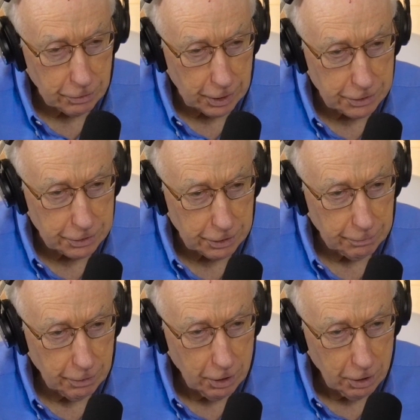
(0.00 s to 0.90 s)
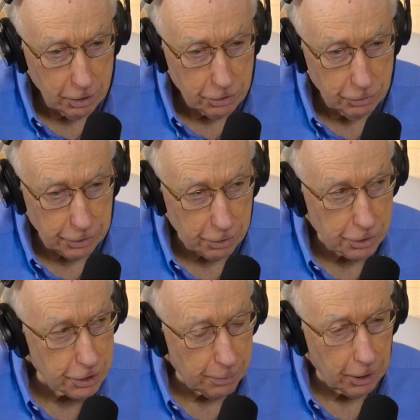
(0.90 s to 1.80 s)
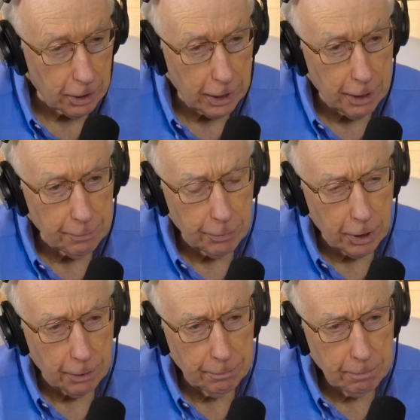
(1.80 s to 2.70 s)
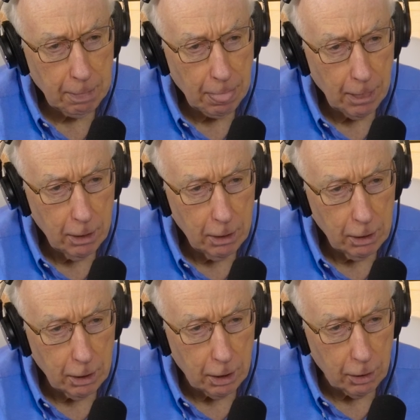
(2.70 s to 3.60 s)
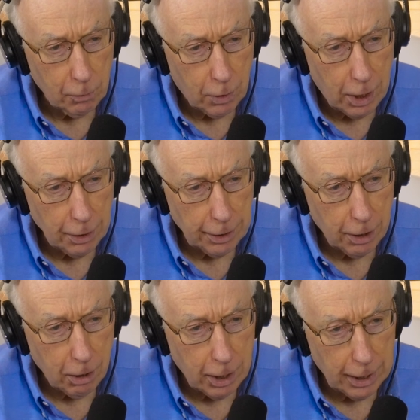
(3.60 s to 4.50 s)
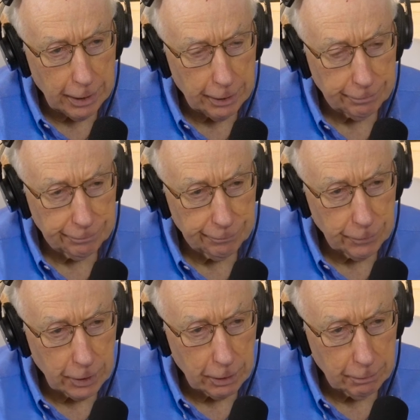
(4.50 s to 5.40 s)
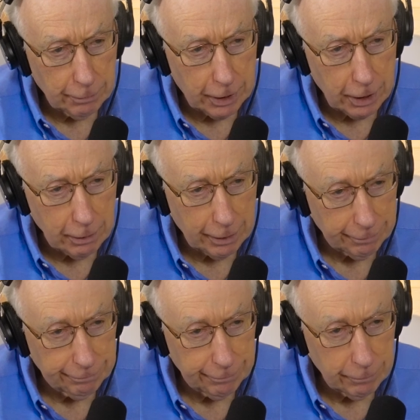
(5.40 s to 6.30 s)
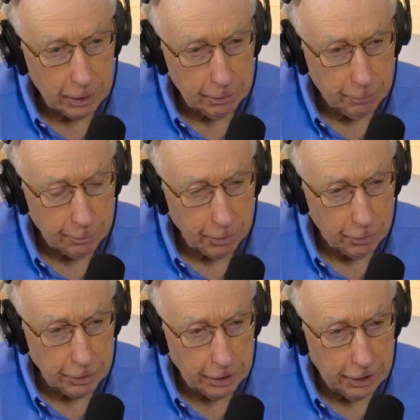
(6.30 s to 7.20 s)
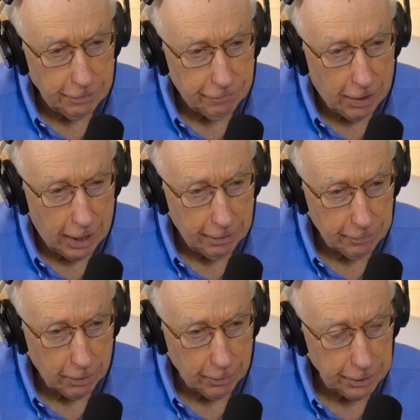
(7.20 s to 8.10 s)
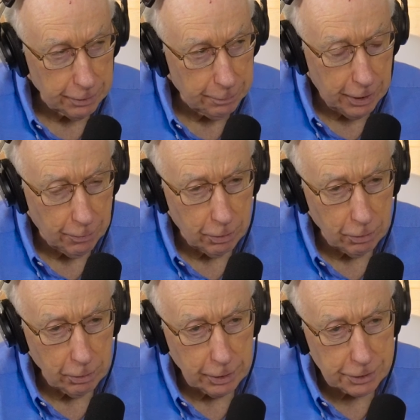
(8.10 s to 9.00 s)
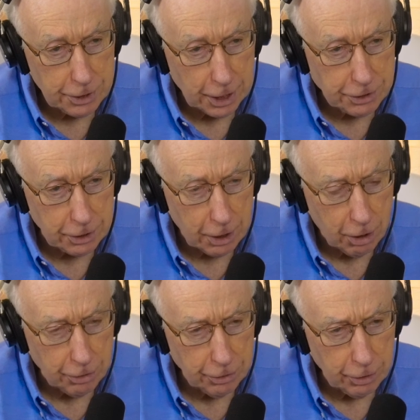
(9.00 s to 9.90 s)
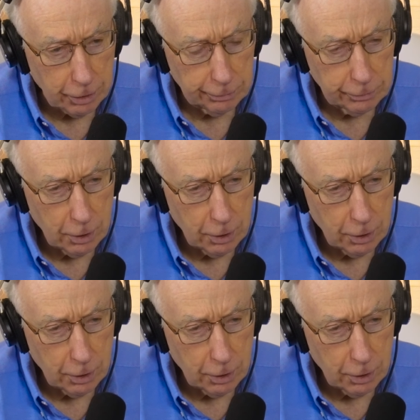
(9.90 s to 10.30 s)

That's a two year summer camp. Uh, uh, while there, I uh, uh, became I, I promoted to E5 and I ran the payroll section in our unit.